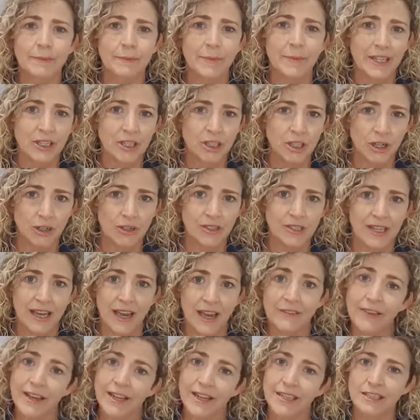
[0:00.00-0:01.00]
been shown to
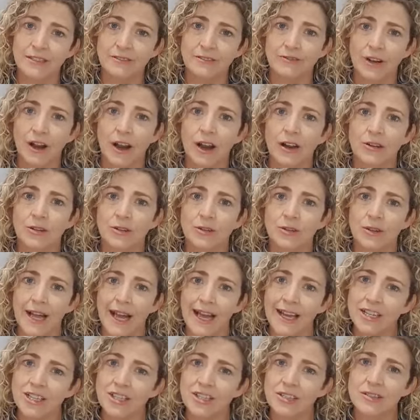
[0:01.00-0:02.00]
have antiviral
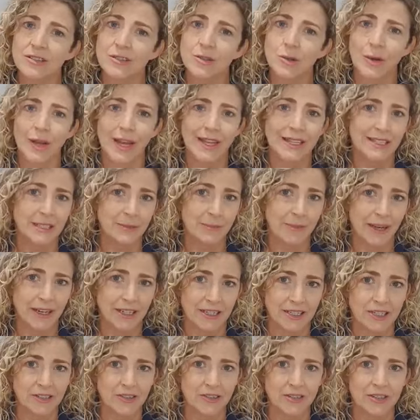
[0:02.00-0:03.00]
actions or
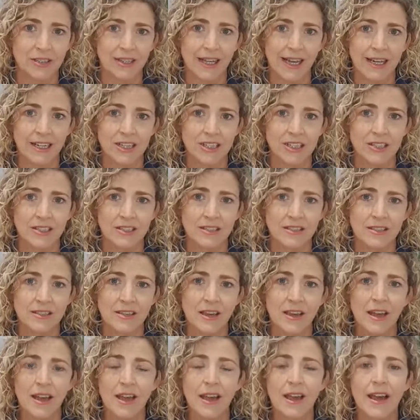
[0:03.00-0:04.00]
antibacterial actions.
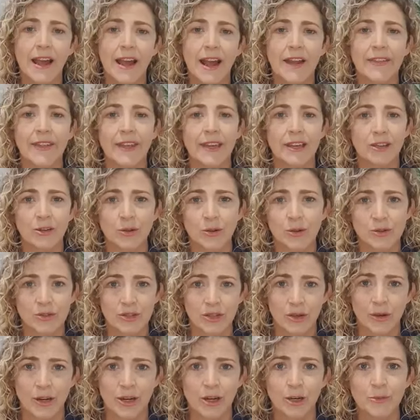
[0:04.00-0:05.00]
And they can
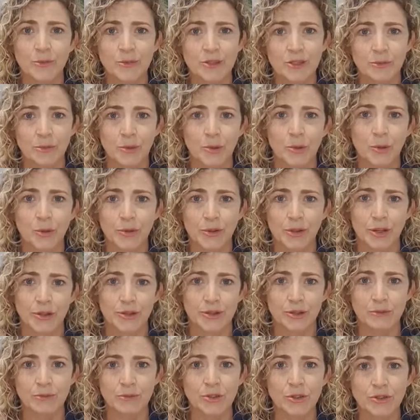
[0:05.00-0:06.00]
also help support
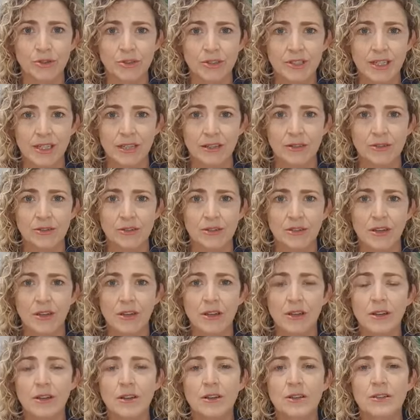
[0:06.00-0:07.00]
those immune cells.
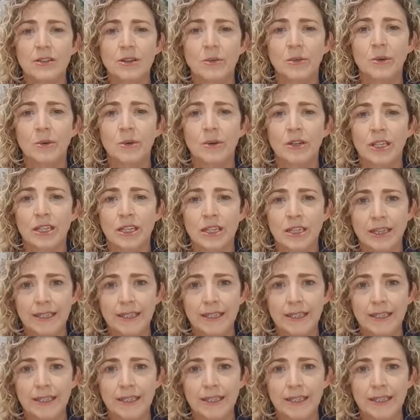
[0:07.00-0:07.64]
So we want to